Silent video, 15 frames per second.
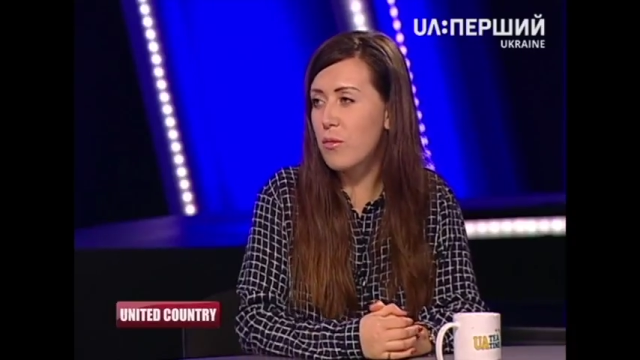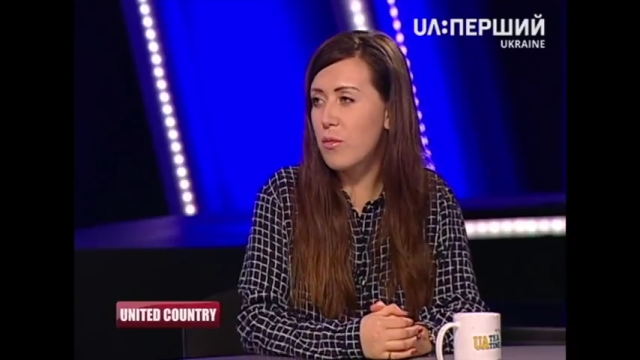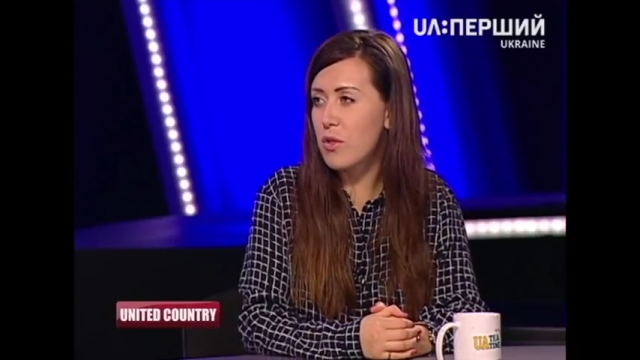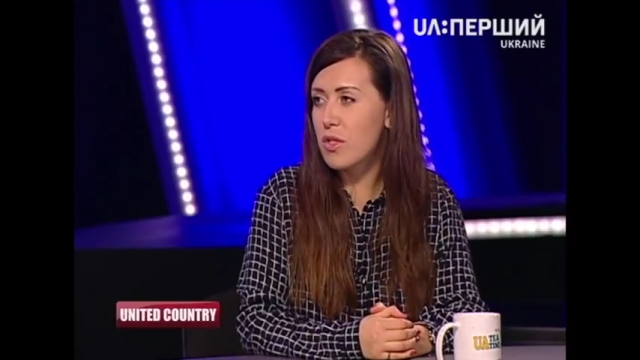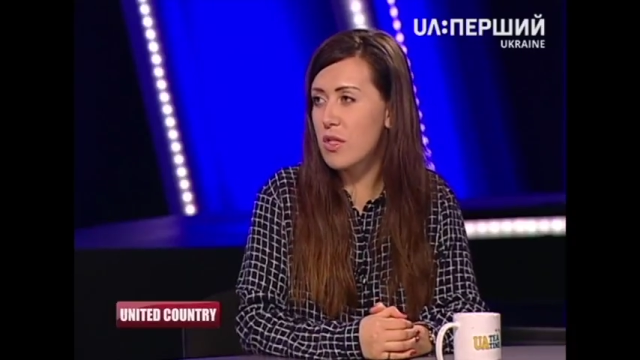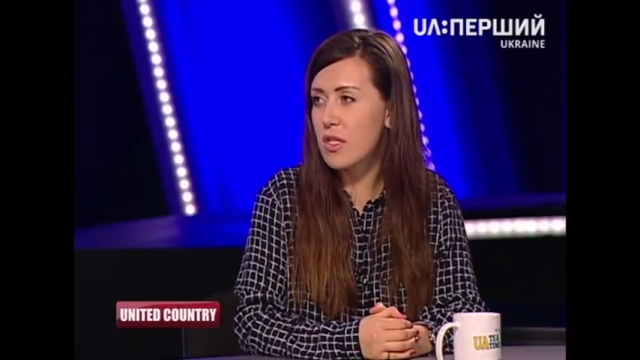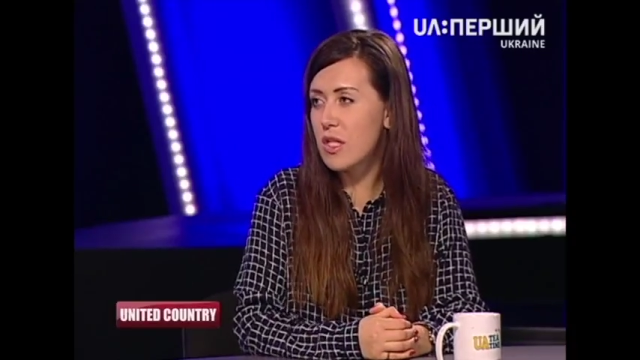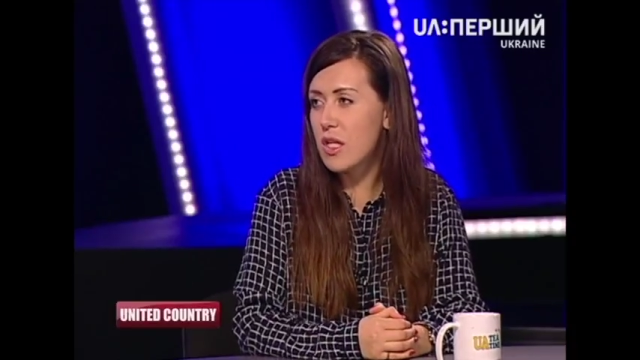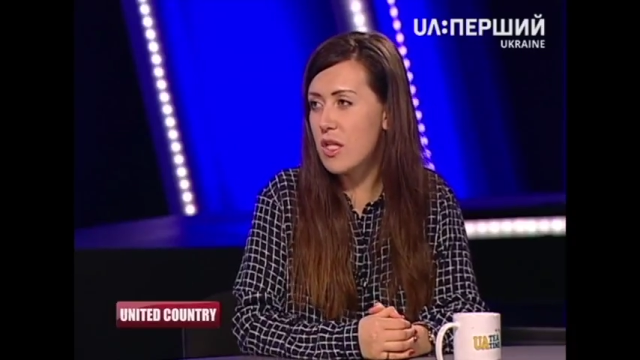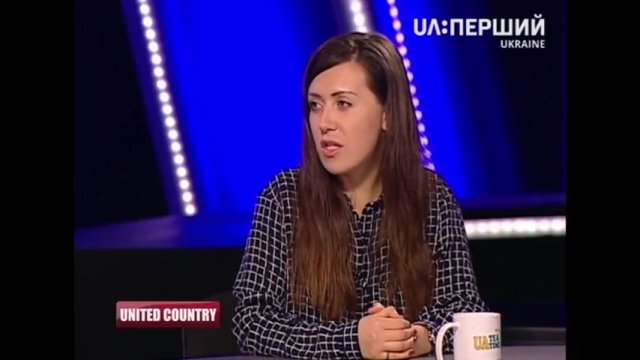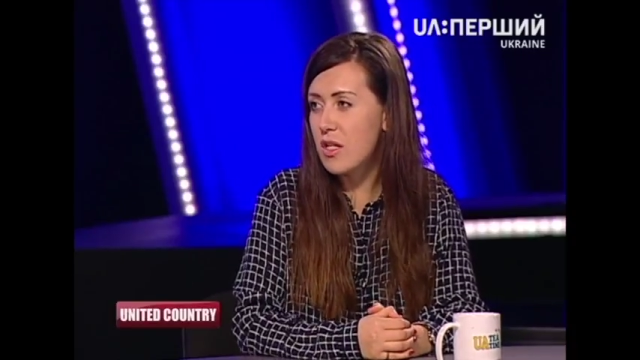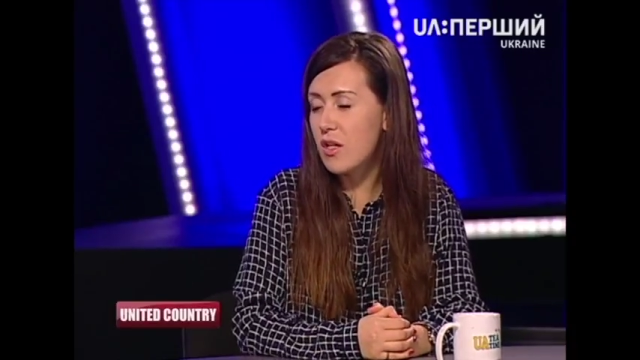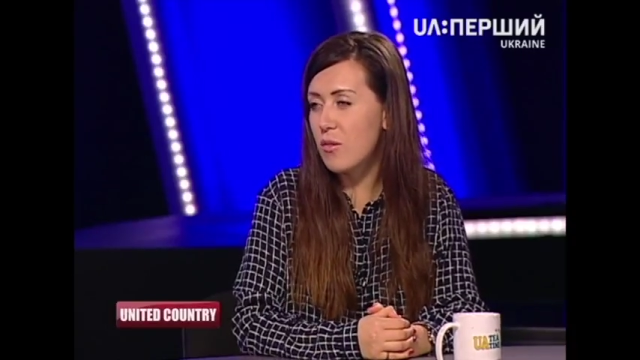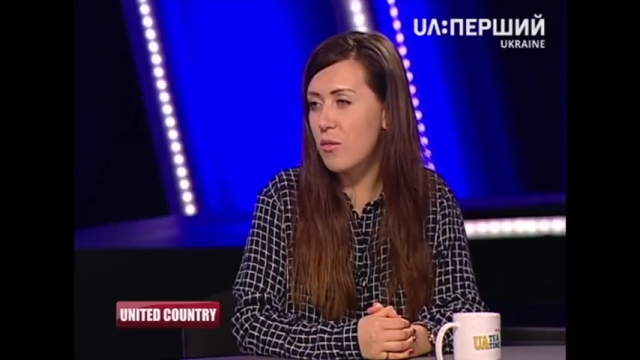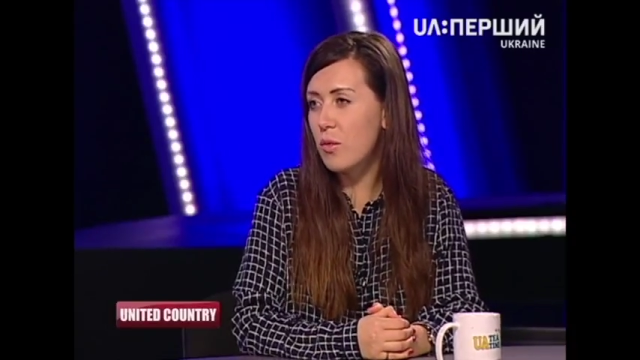
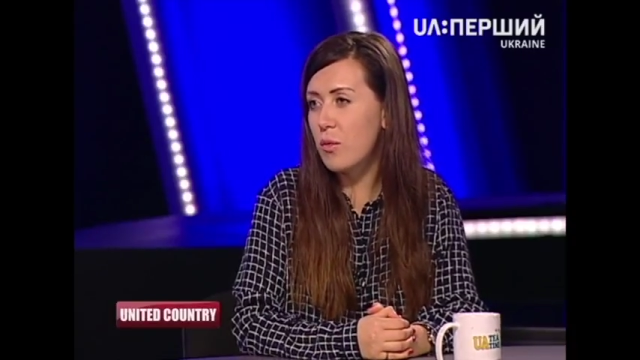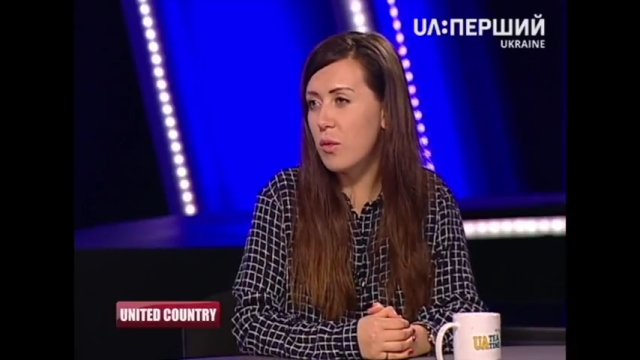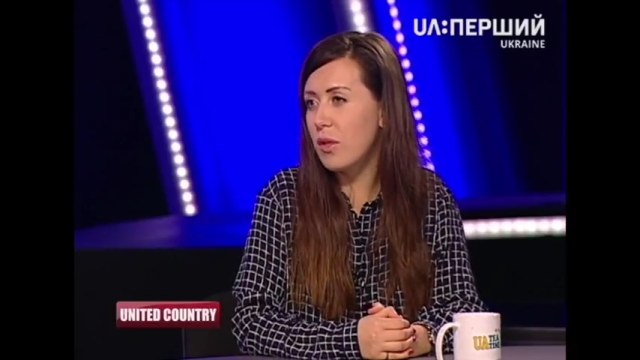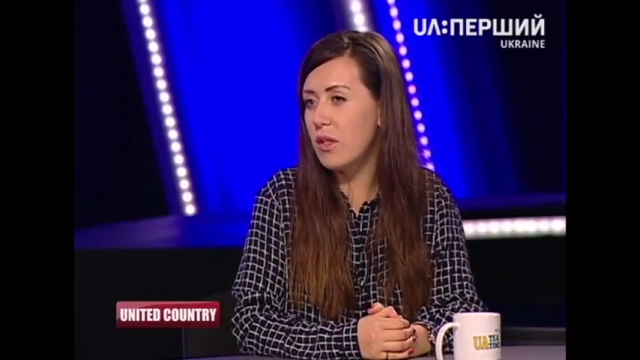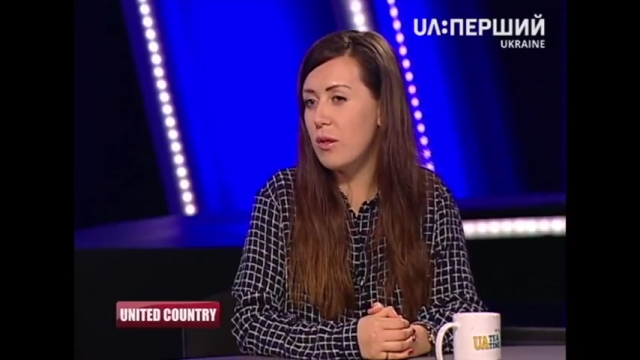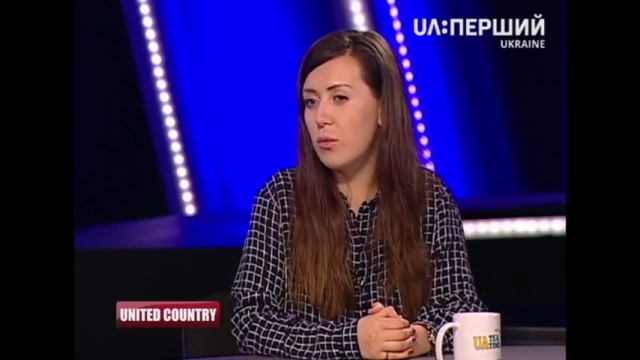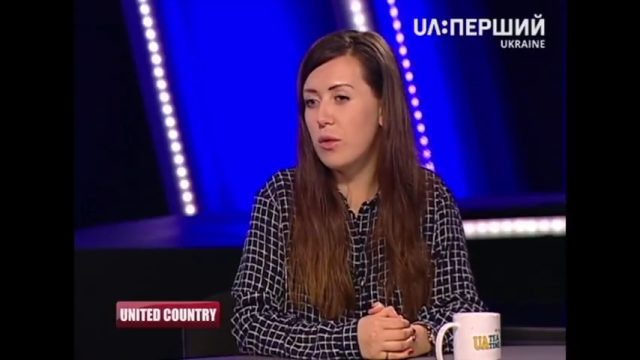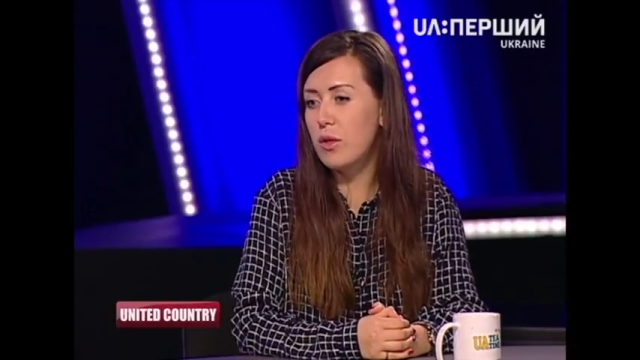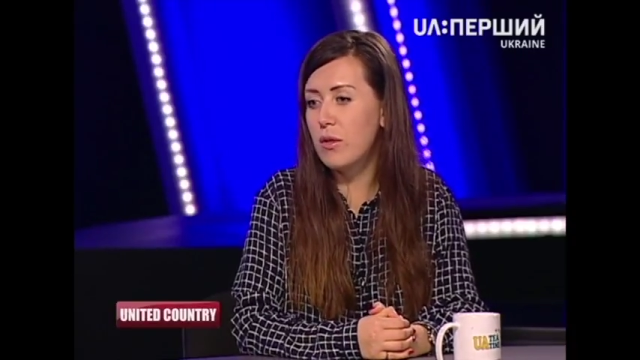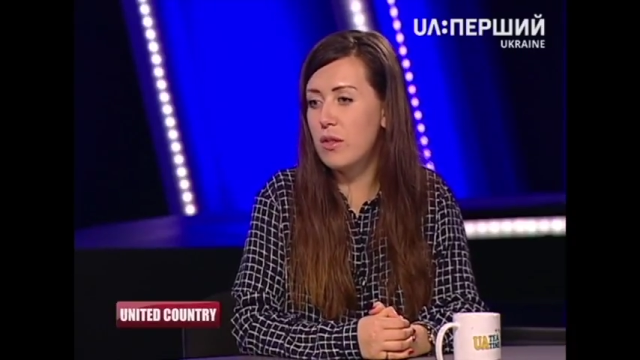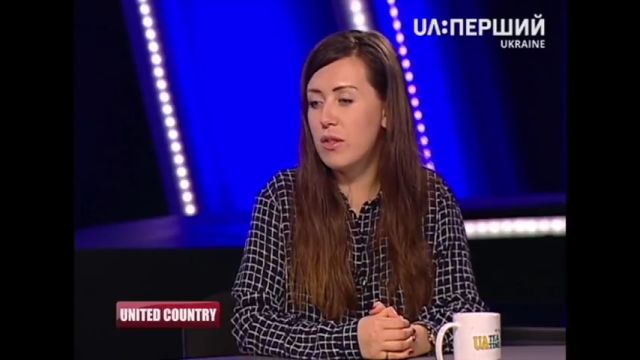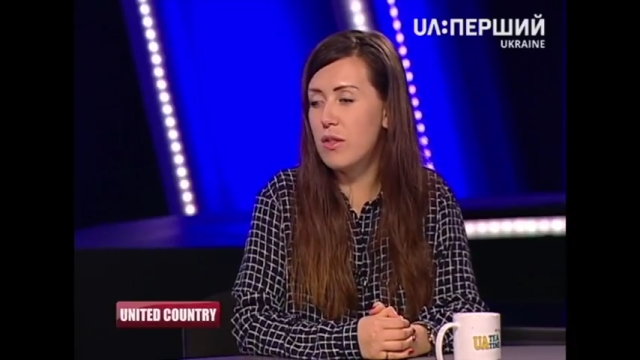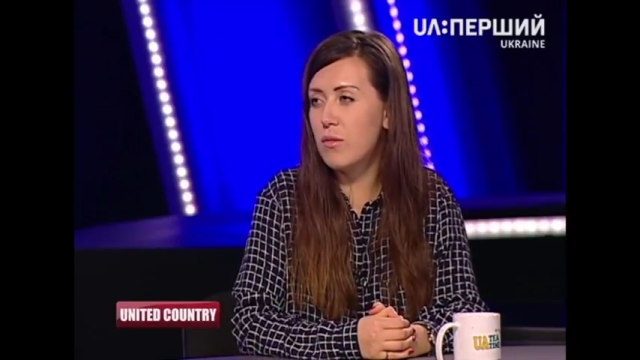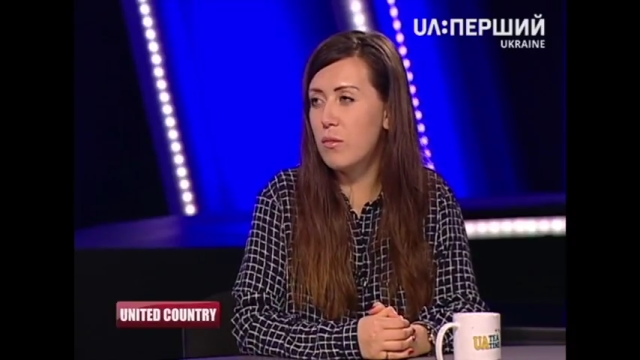presentation and movie will